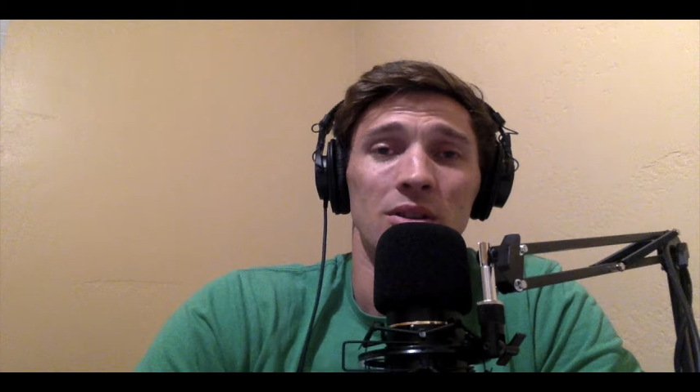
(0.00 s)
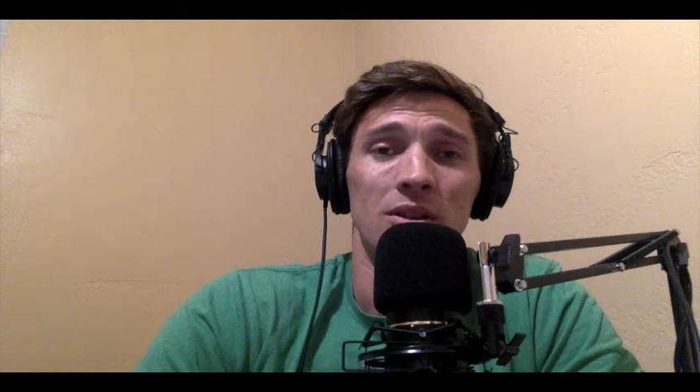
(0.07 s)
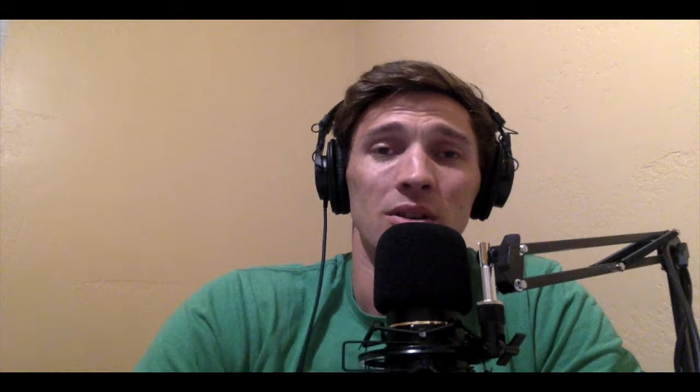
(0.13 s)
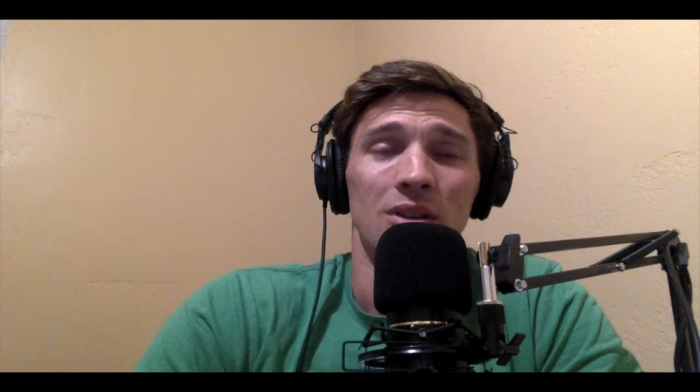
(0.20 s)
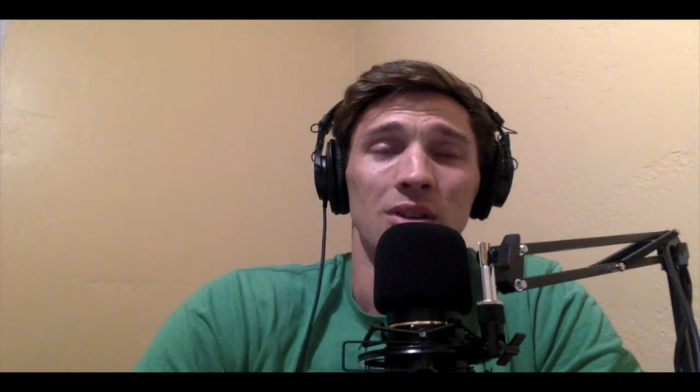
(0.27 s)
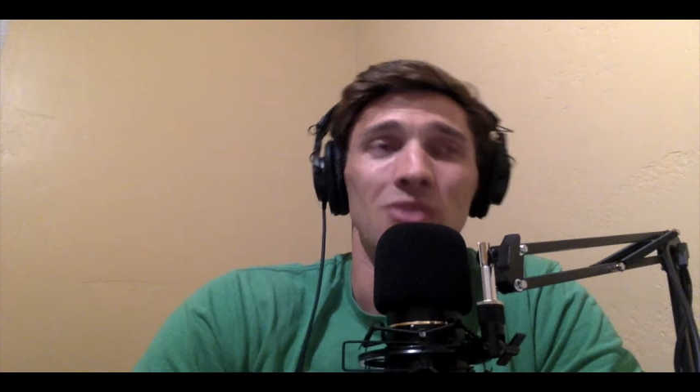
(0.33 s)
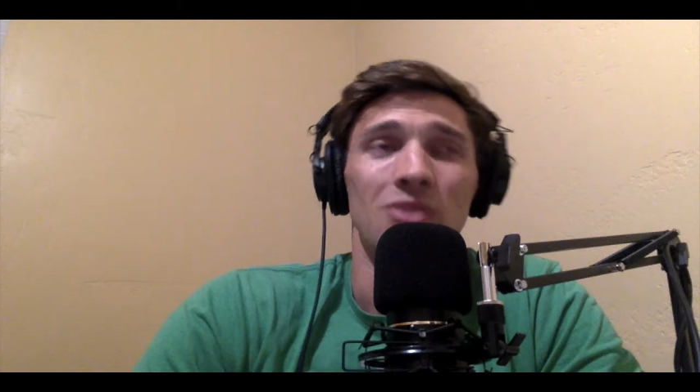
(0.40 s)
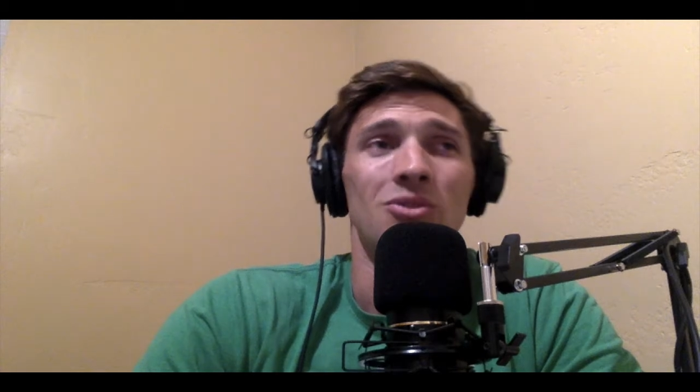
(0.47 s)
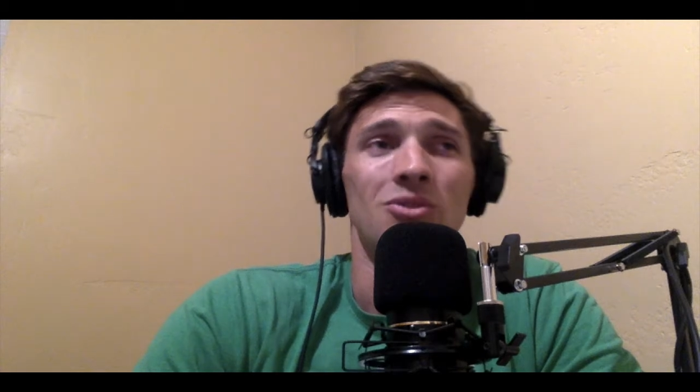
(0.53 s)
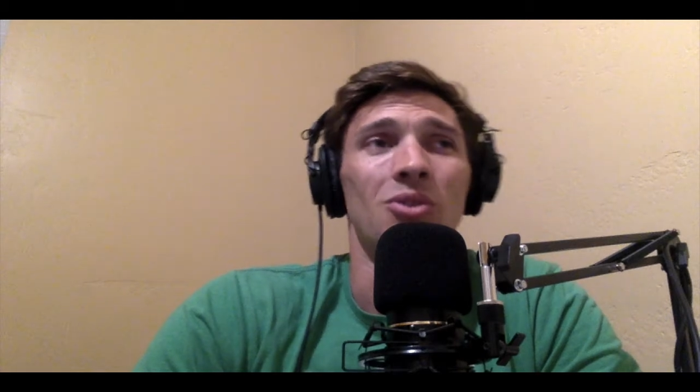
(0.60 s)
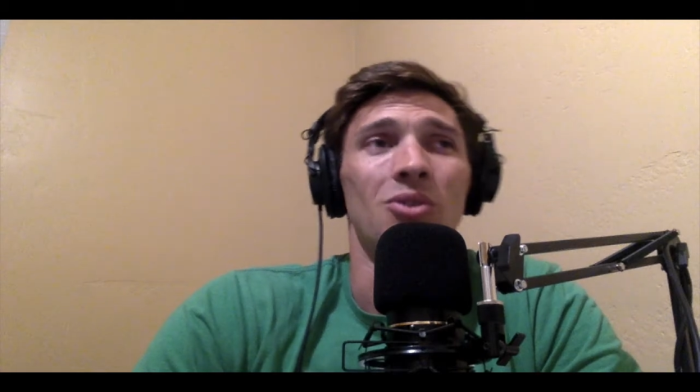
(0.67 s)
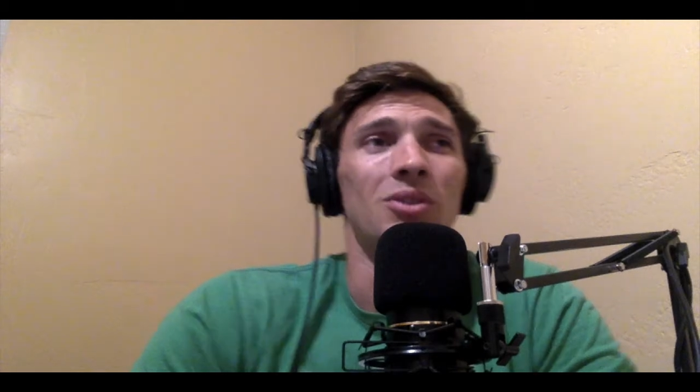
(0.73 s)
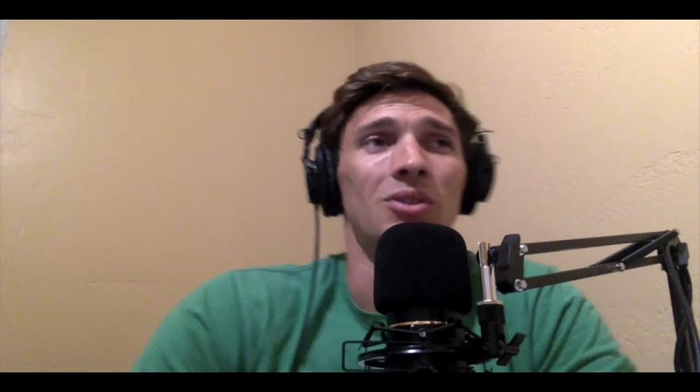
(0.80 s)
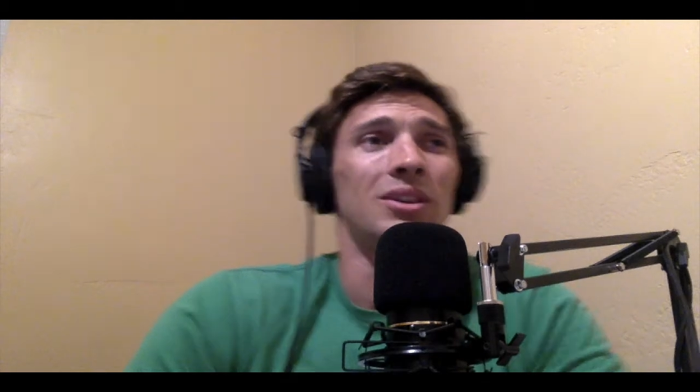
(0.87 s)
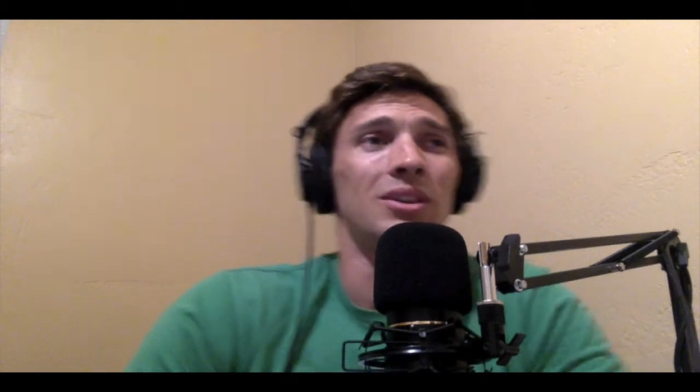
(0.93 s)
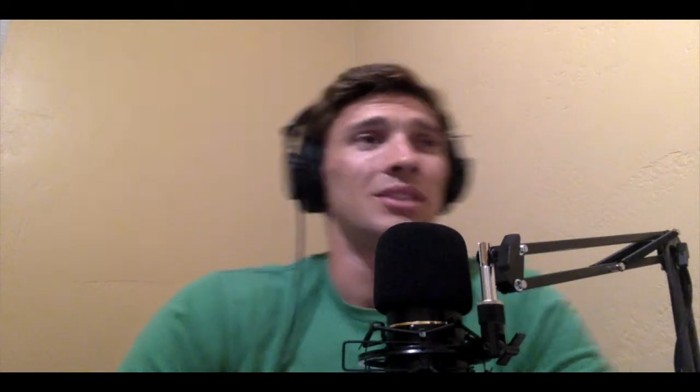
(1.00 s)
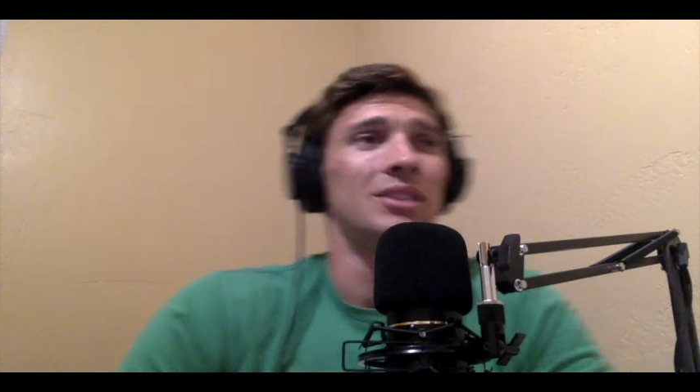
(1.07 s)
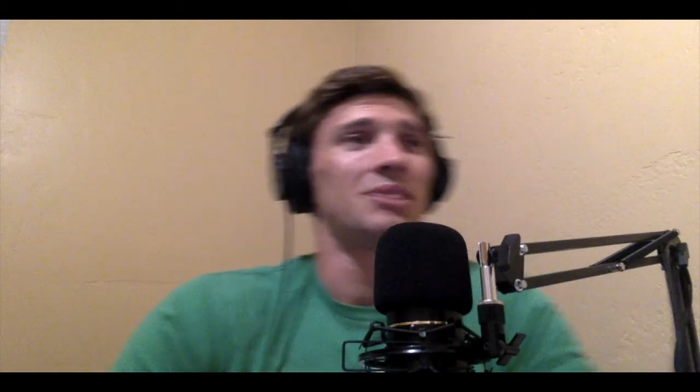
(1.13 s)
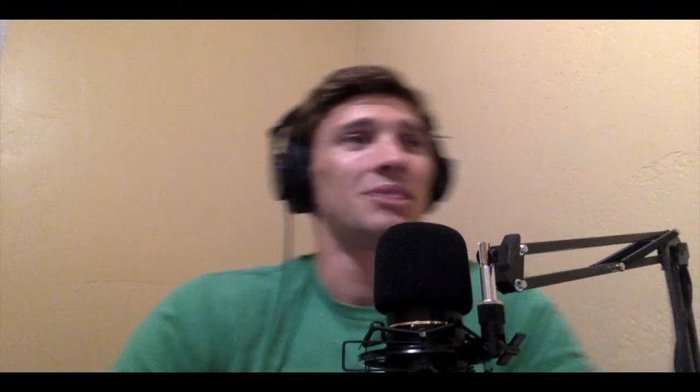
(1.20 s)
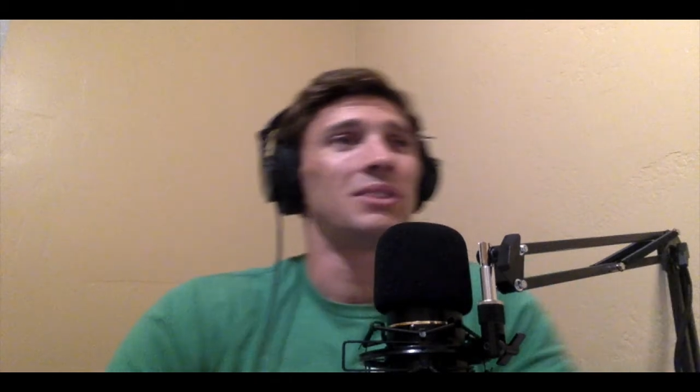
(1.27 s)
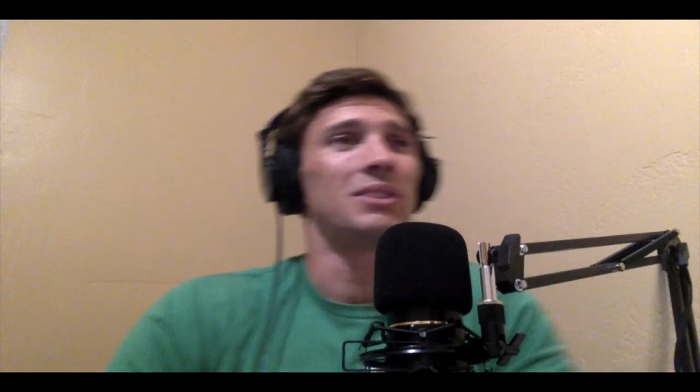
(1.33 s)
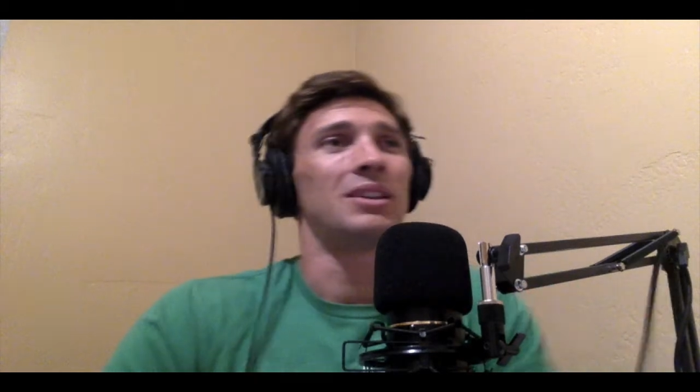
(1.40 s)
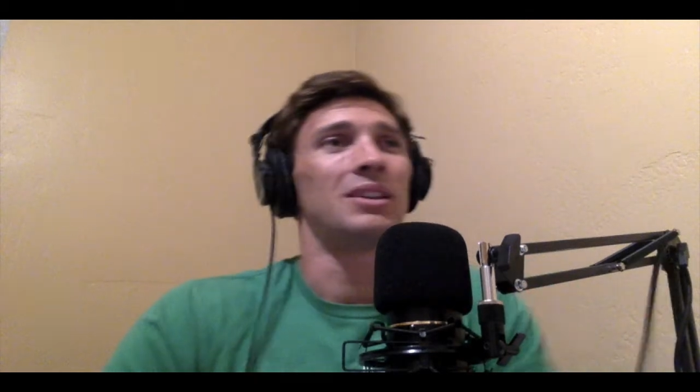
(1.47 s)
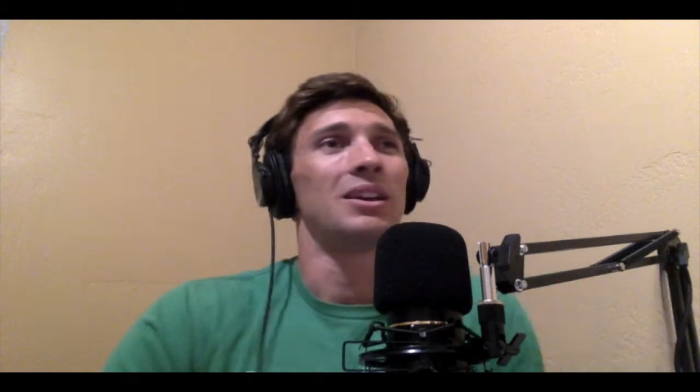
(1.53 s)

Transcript: And you go to kids, I mean,